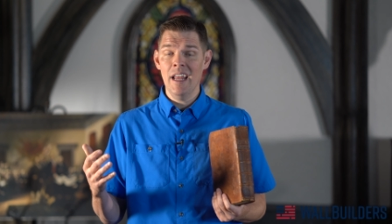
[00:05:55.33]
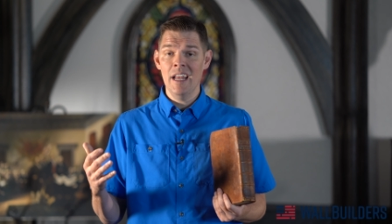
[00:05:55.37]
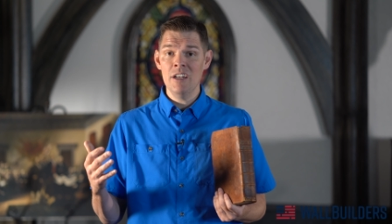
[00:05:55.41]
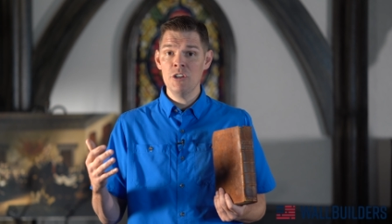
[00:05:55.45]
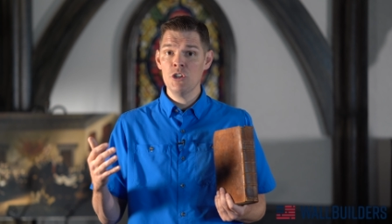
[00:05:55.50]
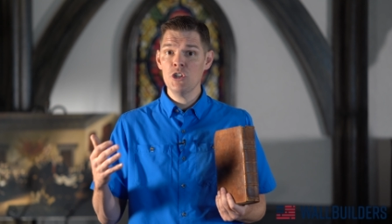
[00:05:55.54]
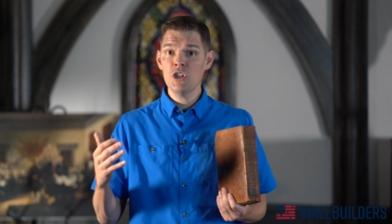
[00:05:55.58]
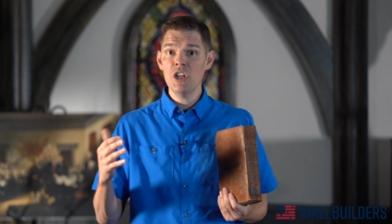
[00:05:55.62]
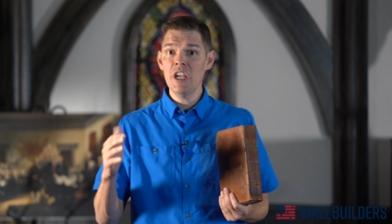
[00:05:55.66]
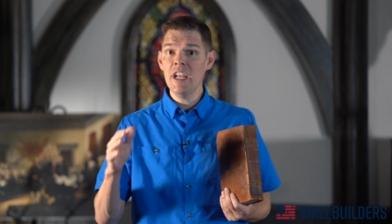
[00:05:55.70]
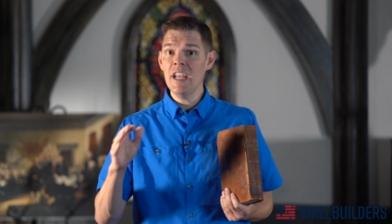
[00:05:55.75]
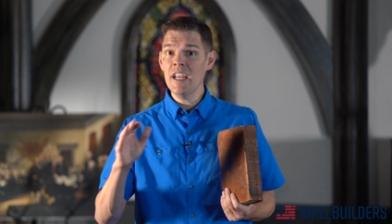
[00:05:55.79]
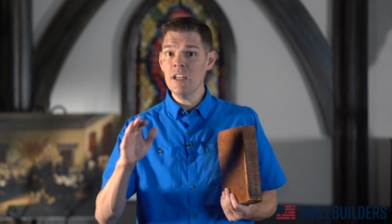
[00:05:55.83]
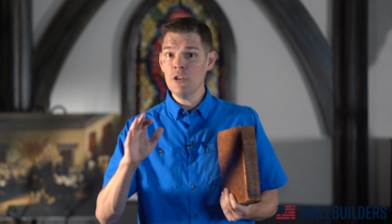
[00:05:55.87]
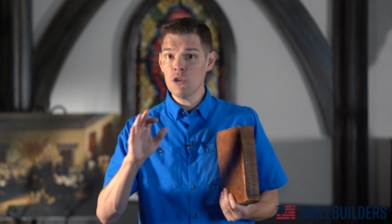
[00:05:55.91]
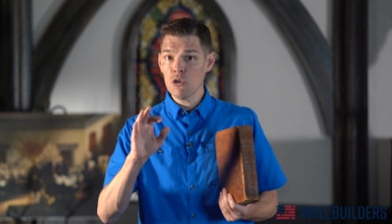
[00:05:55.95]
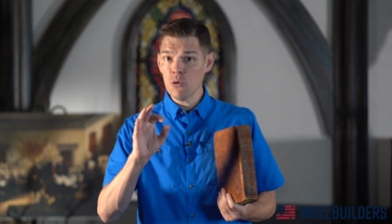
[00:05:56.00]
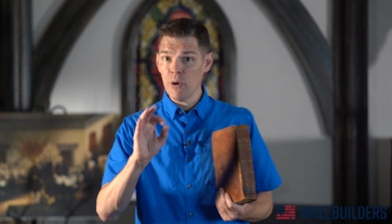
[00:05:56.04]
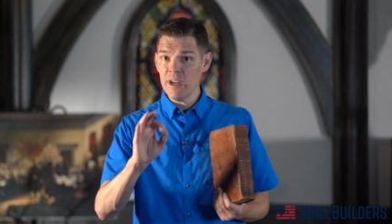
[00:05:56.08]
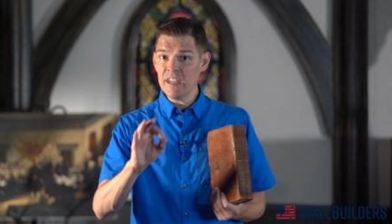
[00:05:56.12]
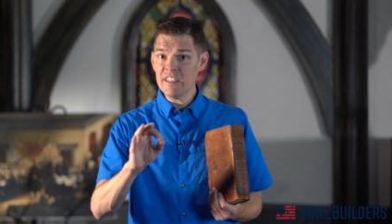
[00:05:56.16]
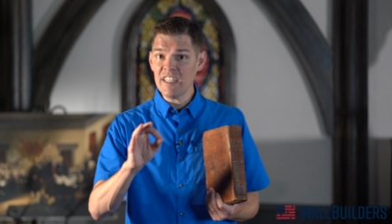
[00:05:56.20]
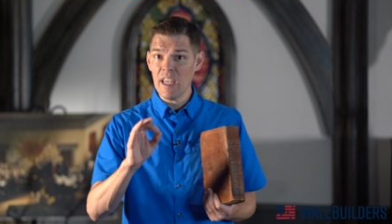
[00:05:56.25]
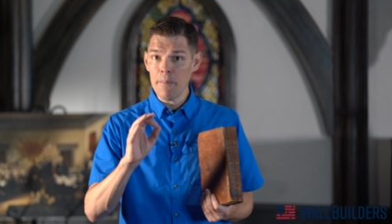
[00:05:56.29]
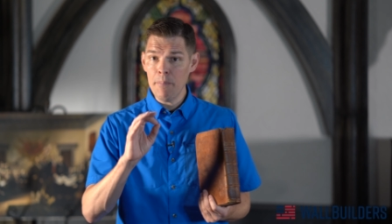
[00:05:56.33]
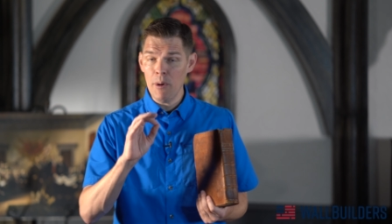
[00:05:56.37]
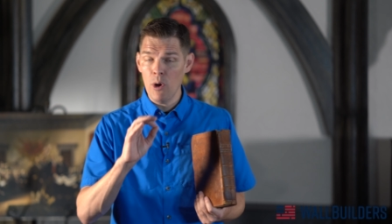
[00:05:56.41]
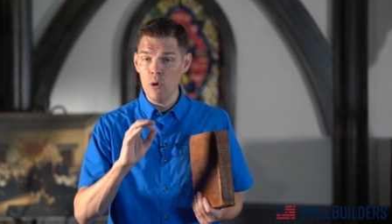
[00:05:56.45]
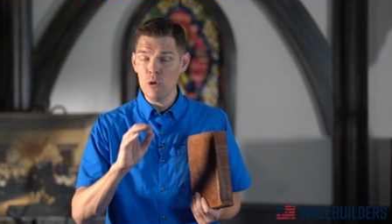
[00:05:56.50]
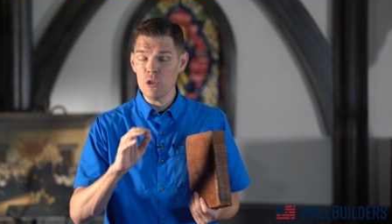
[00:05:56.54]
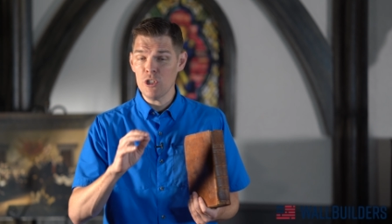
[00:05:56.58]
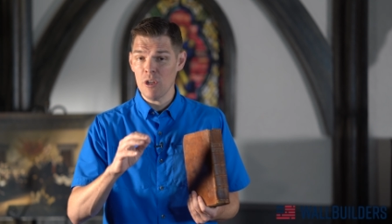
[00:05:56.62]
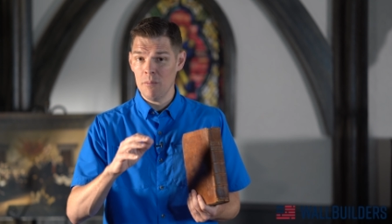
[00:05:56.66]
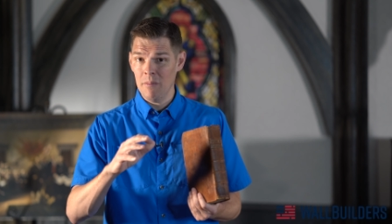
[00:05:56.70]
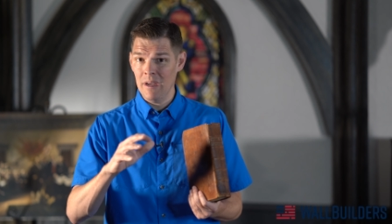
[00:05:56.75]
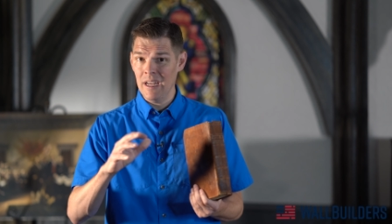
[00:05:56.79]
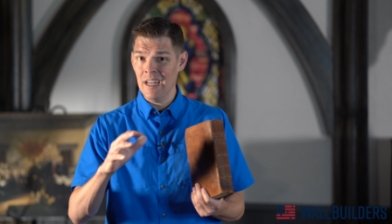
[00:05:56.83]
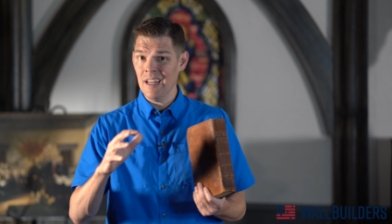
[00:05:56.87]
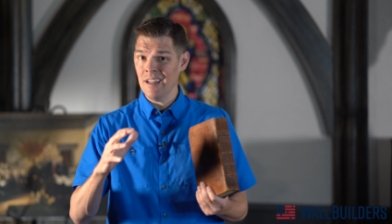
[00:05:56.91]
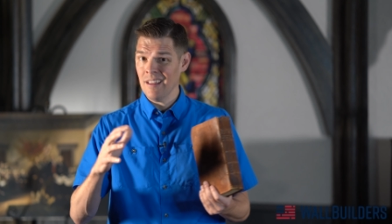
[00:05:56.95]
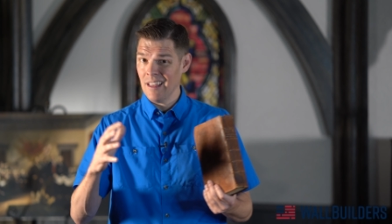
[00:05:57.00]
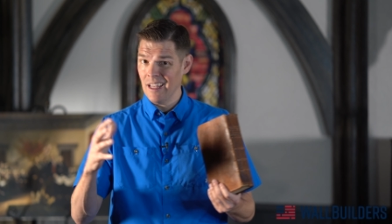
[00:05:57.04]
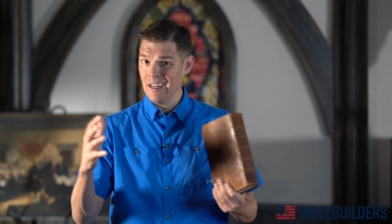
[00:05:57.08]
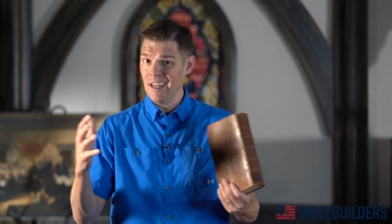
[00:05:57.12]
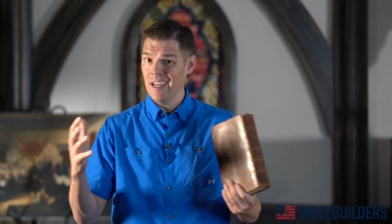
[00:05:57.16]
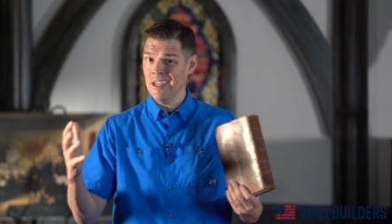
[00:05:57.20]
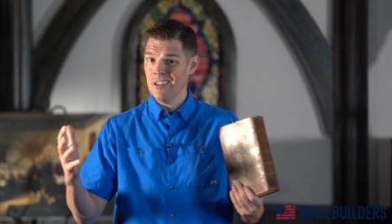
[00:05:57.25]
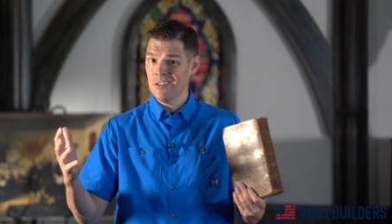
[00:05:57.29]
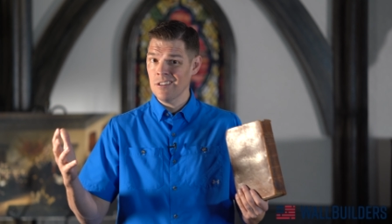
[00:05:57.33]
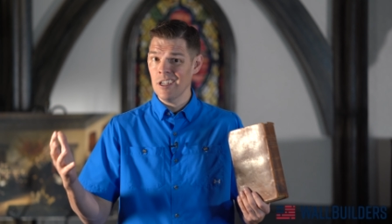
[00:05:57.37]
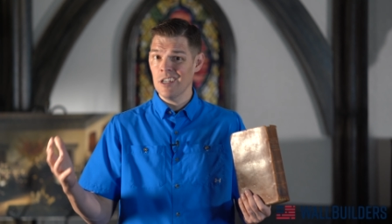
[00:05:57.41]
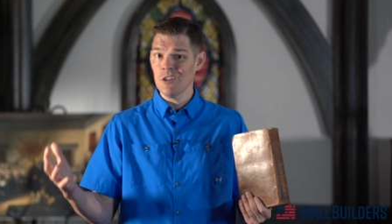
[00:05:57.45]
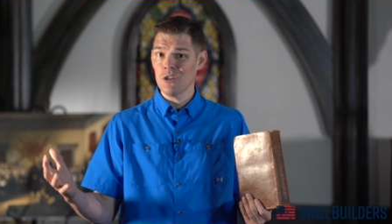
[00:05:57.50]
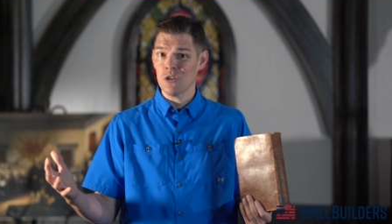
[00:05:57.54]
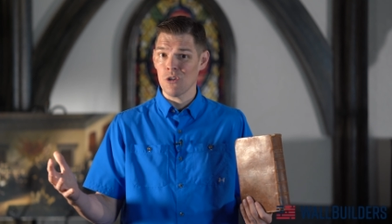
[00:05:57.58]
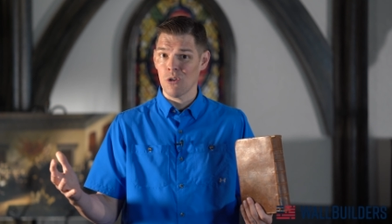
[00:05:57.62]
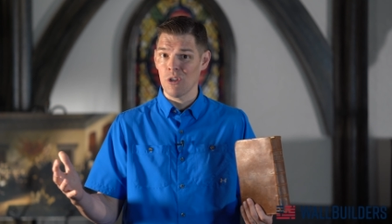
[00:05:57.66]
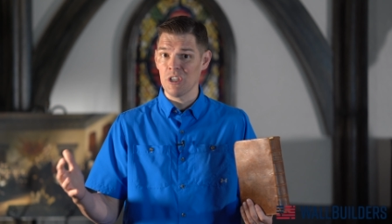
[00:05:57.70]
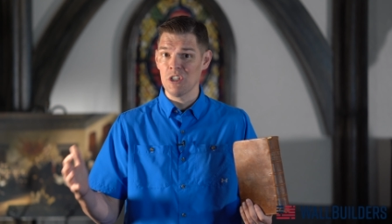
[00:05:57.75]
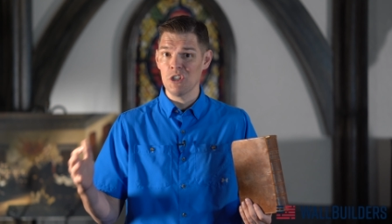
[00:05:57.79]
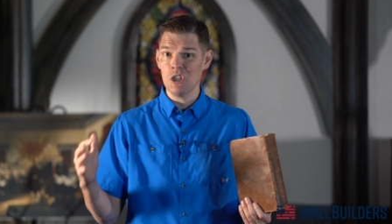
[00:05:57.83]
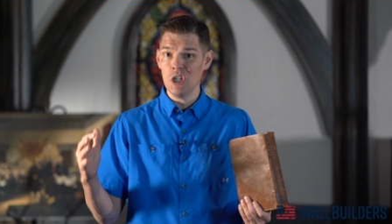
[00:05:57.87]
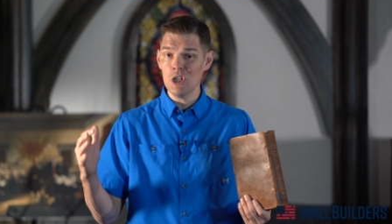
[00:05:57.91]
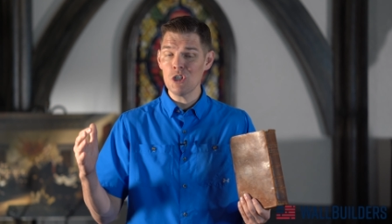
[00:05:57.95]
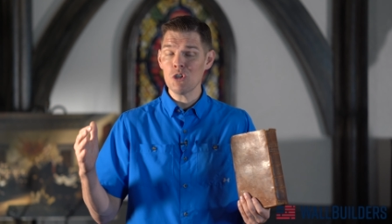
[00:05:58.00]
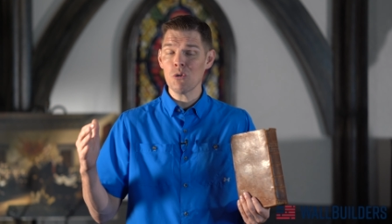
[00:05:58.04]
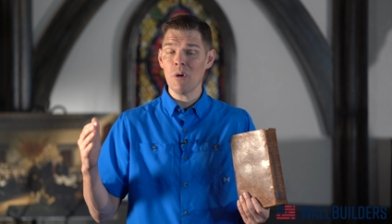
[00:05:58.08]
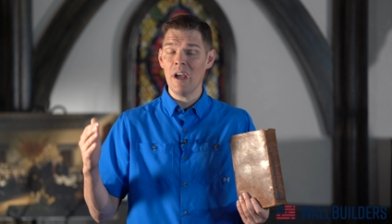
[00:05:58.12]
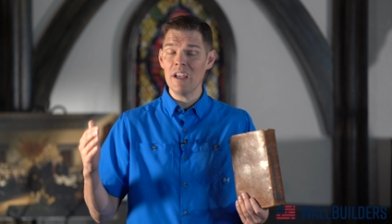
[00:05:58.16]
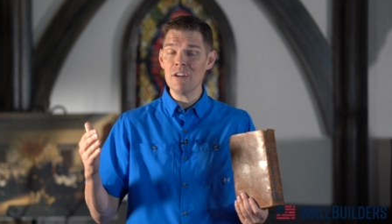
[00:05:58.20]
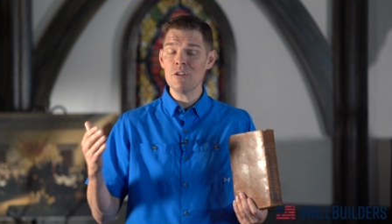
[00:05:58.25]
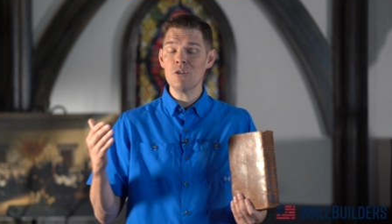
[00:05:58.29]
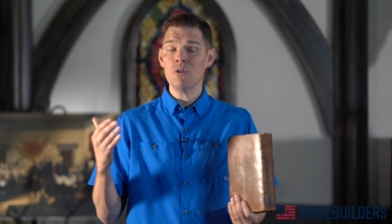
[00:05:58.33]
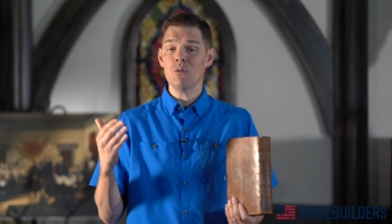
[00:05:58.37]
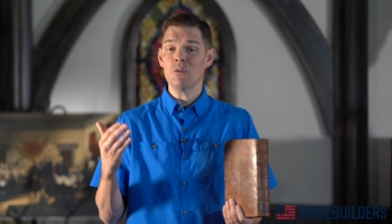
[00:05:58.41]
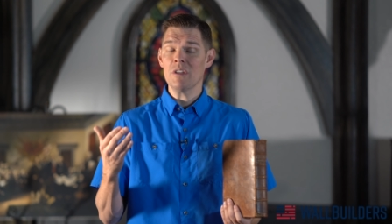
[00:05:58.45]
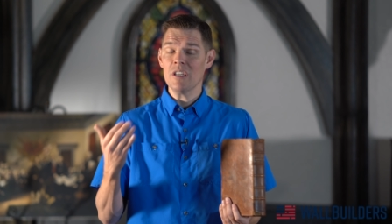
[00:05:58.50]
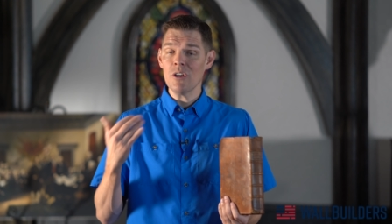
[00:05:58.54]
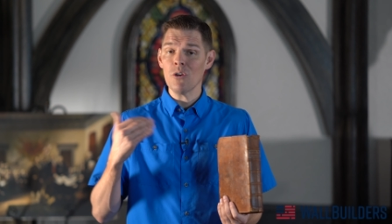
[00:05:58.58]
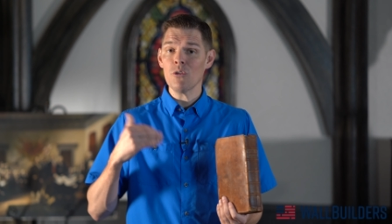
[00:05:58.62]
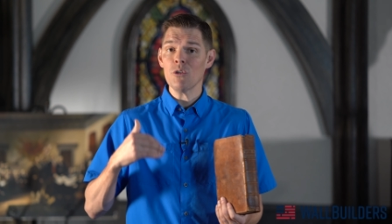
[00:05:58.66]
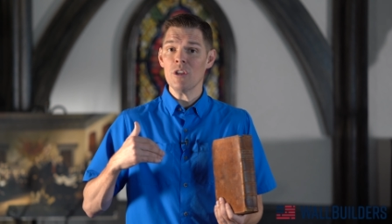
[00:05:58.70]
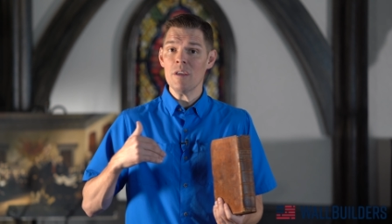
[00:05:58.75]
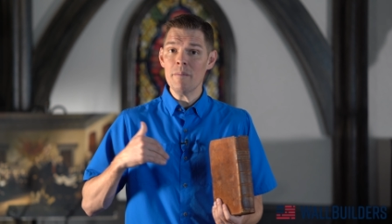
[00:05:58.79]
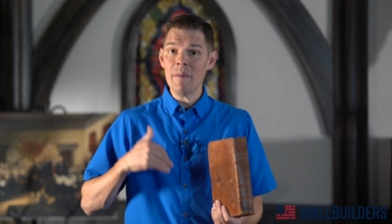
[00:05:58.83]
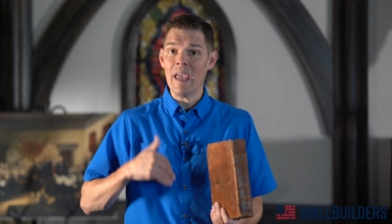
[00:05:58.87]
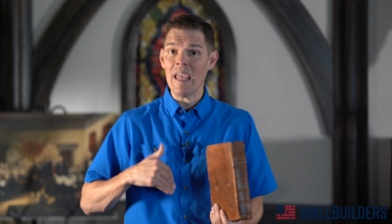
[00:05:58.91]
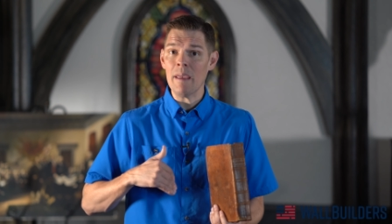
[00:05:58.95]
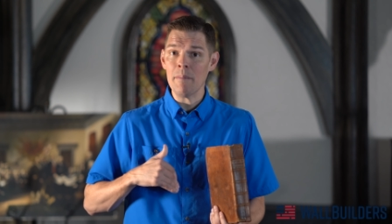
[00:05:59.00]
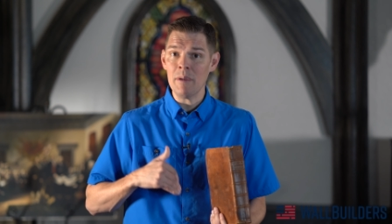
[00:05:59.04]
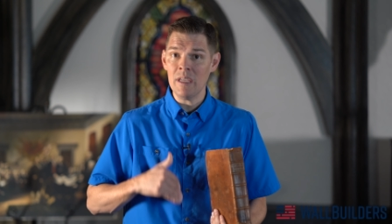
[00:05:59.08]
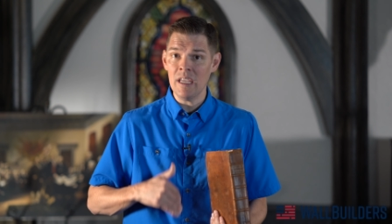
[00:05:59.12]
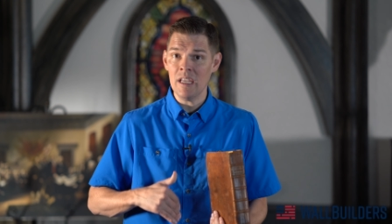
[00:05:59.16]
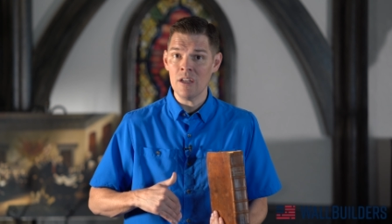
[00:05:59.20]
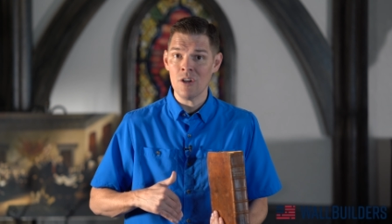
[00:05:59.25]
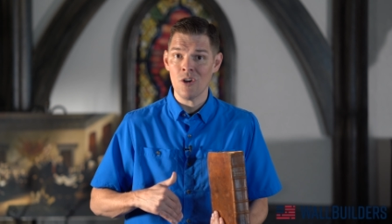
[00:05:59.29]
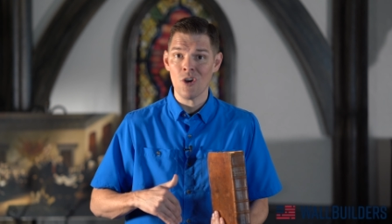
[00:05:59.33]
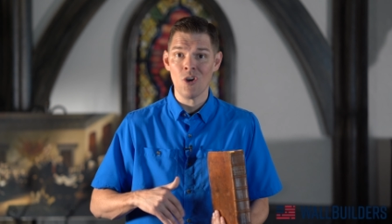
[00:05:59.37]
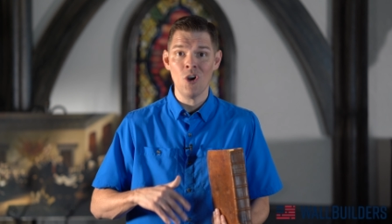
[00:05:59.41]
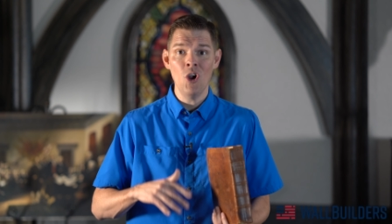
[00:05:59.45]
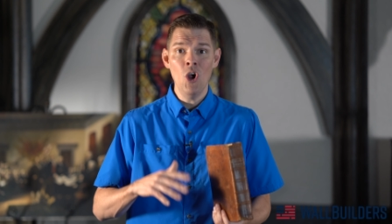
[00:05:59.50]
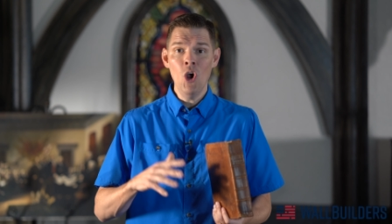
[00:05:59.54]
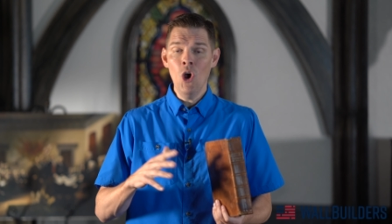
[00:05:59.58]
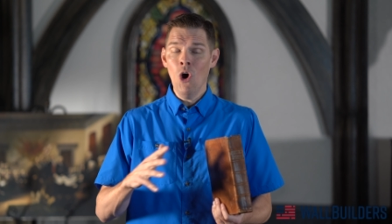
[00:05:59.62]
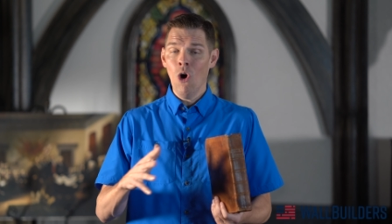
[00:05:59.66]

and she drinks a potion, meaning that intentionally she tries to kill the baby in her,